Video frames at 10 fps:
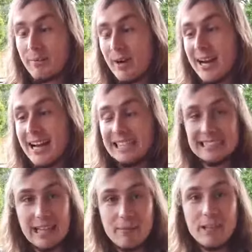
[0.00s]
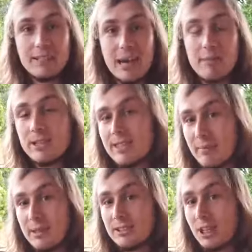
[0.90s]
buy it at
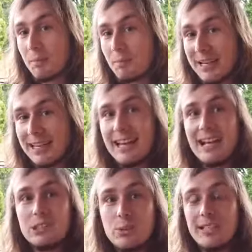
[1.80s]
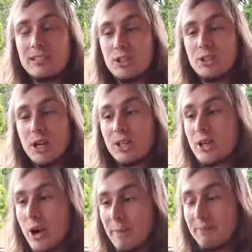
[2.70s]

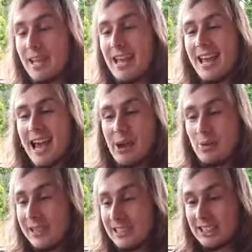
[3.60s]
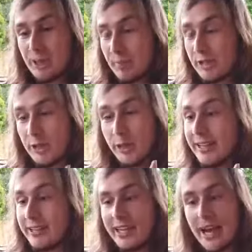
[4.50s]
www.millionaire22.com and we can ship it to you
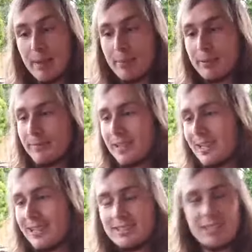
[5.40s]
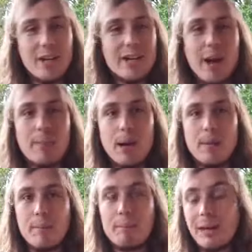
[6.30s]
in the Cape. So no
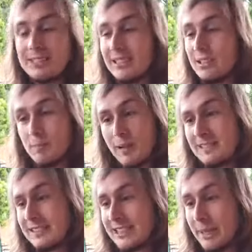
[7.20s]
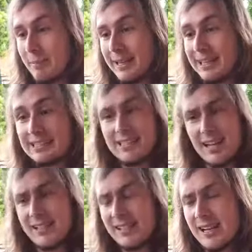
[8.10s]
problem. Postnet to Postnet shipping, it's
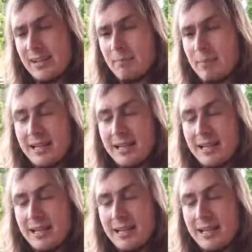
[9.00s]
$99